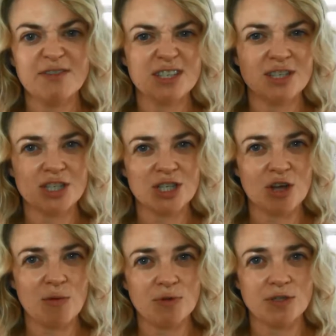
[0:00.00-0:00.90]
It's just a
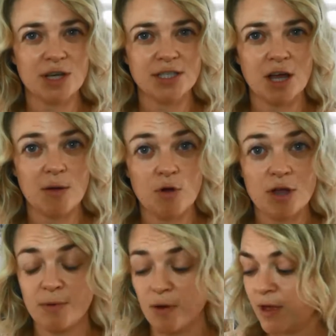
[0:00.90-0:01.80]
sample size that I'm
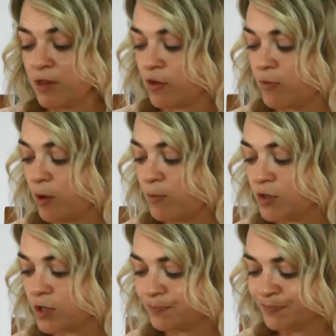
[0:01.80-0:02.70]
working my way through at the moment.